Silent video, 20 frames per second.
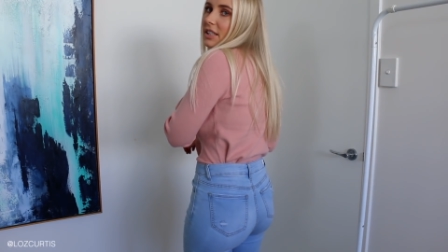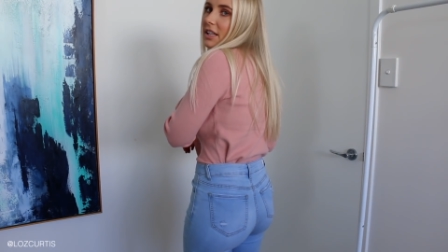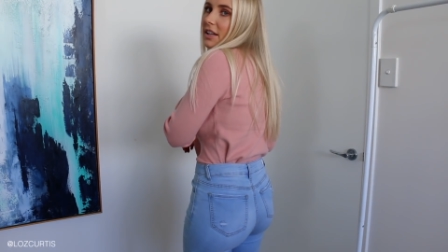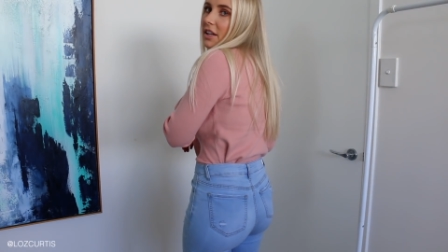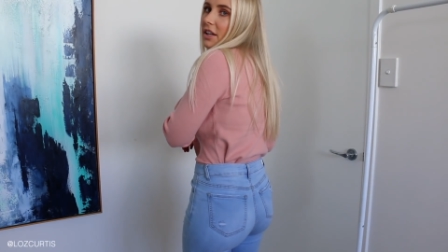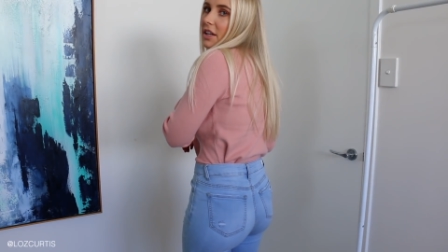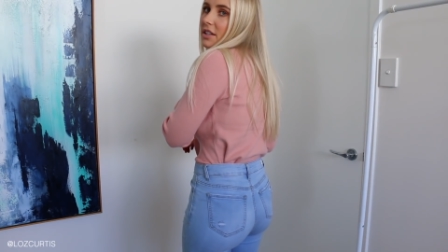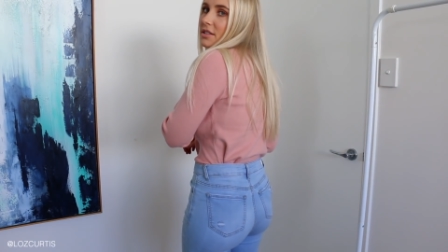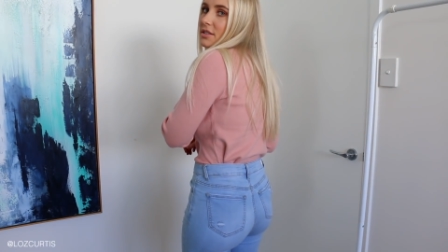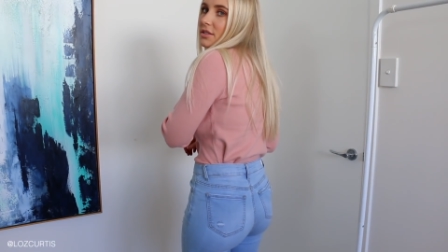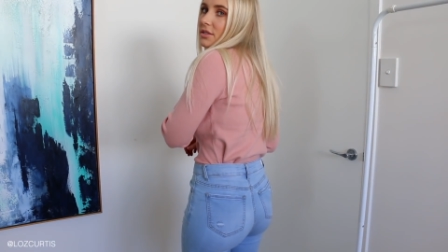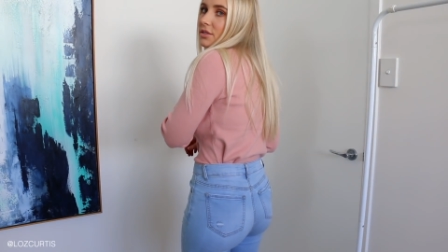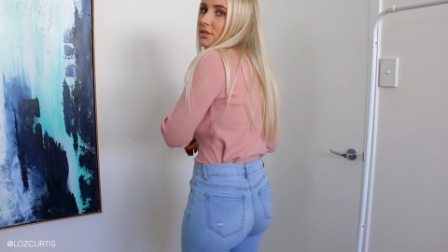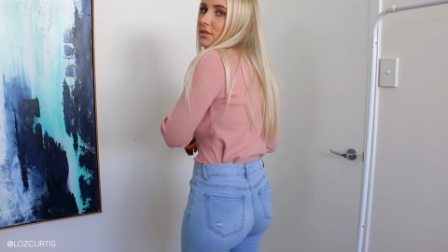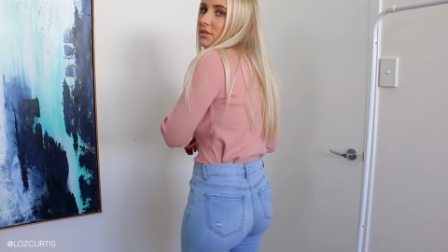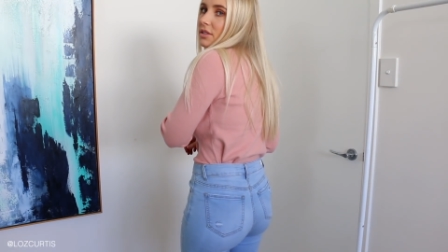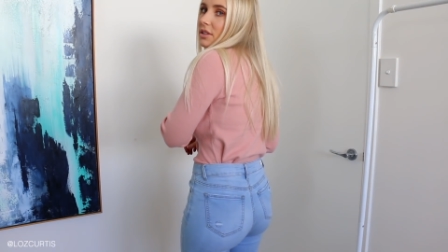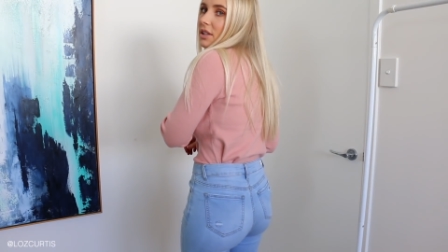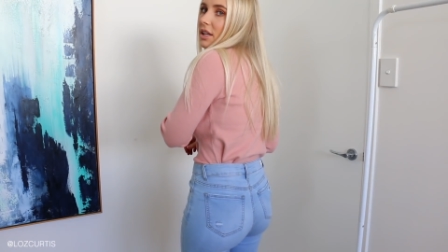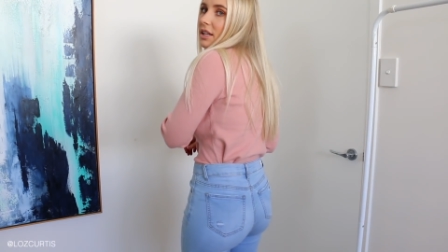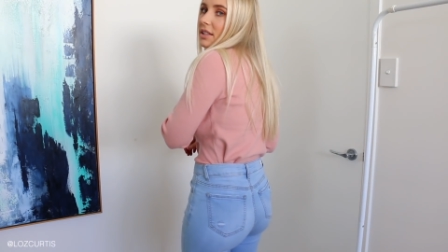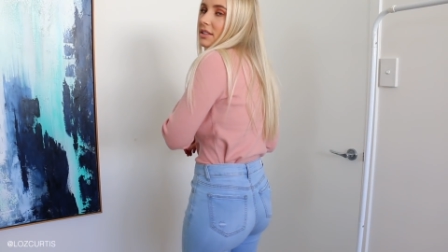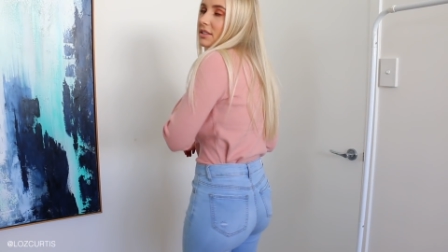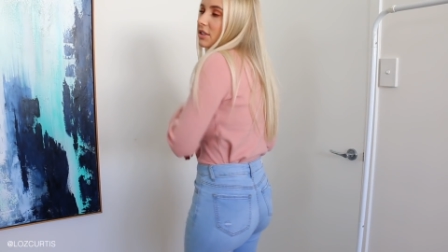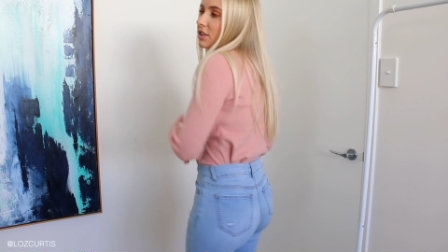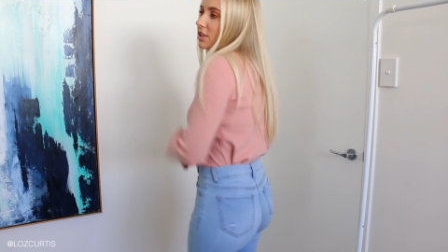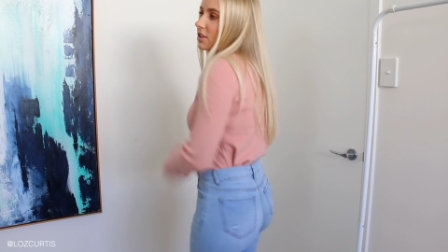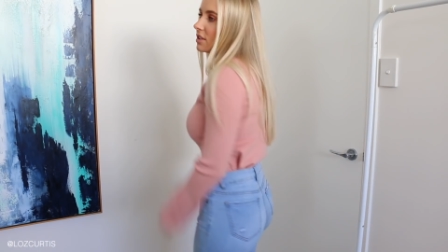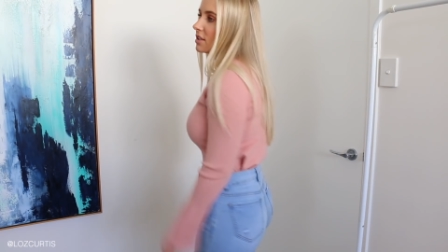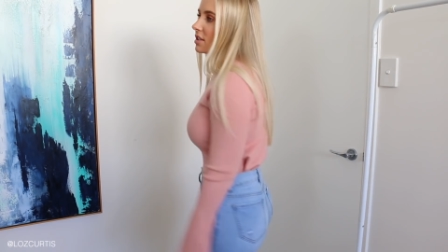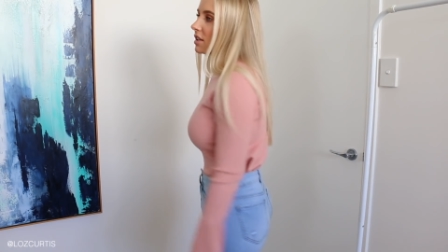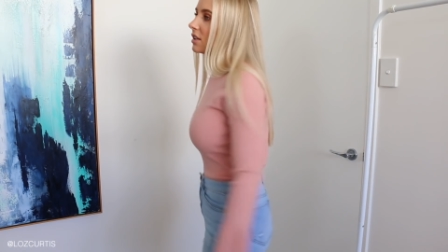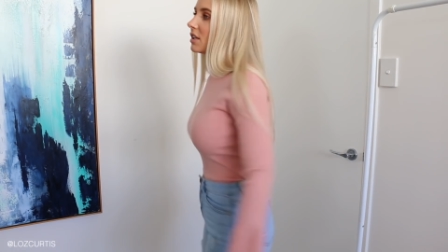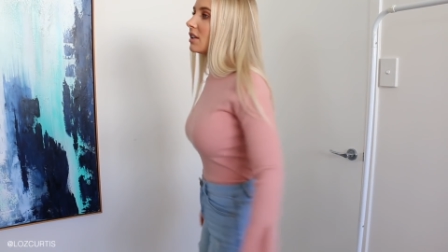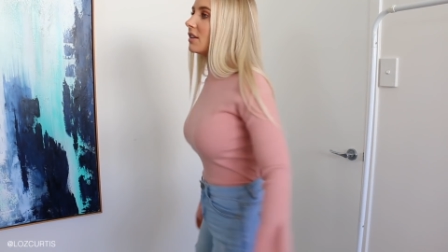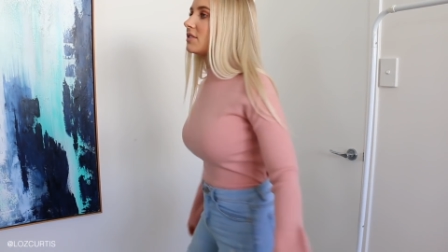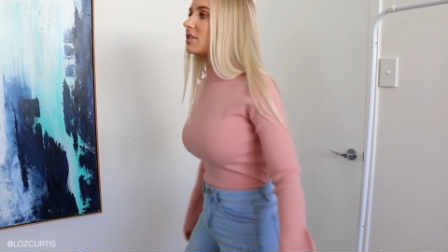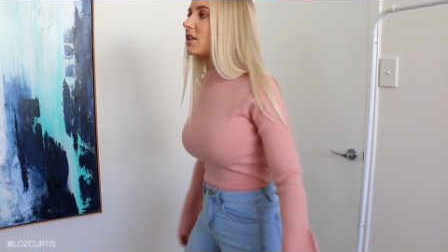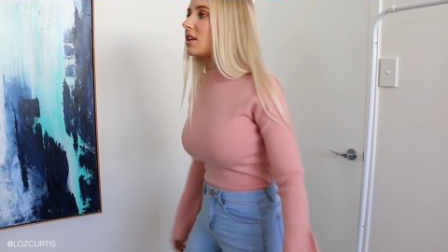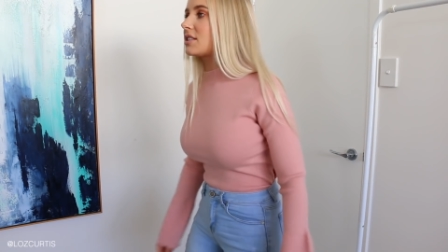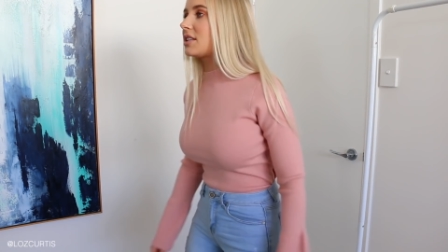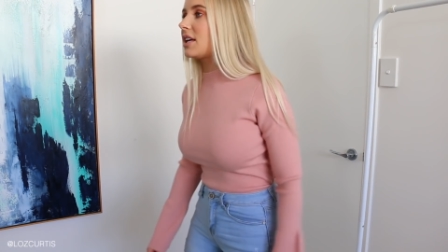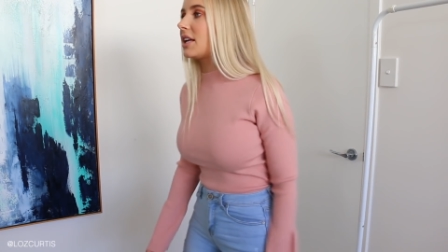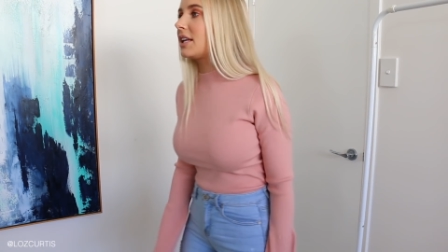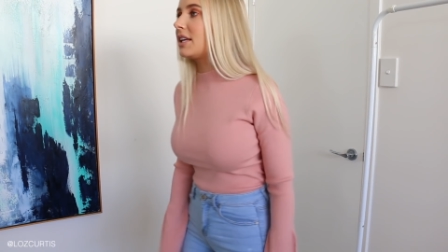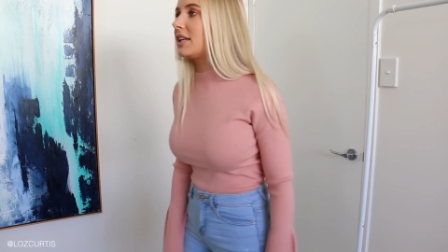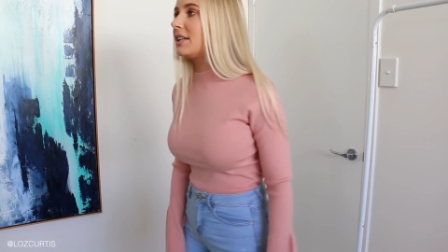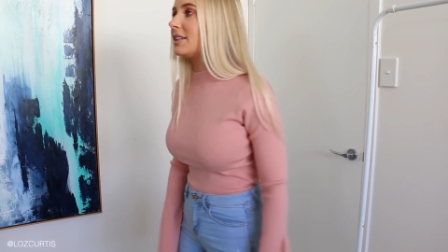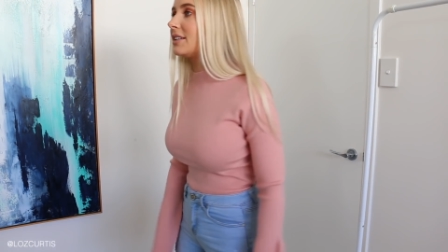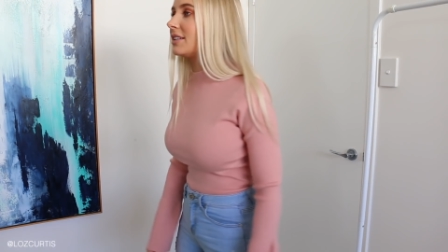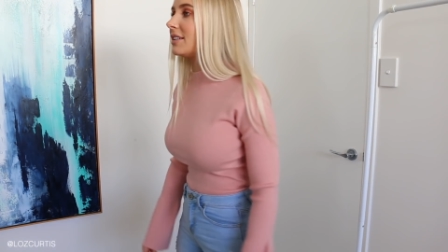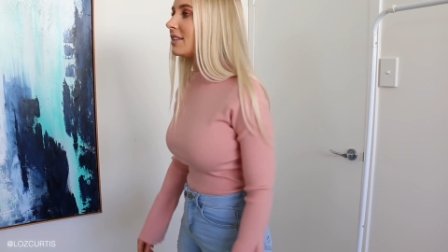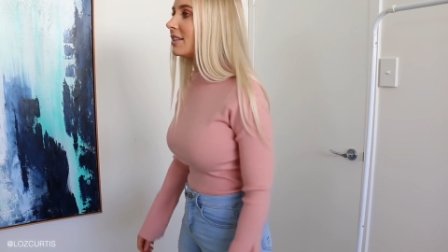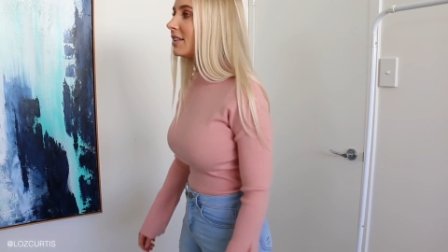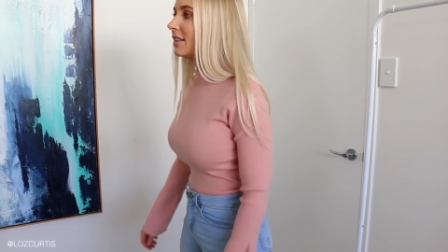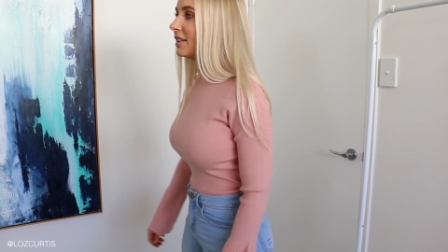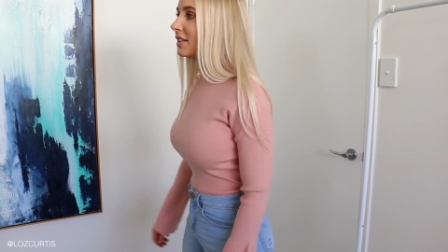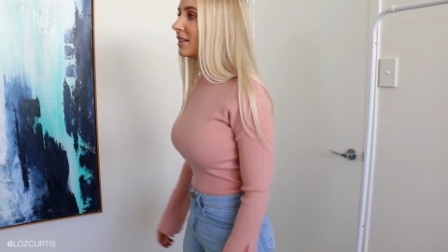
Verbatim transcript: yeah, that doesn't look that. You can tell I've tucked that in.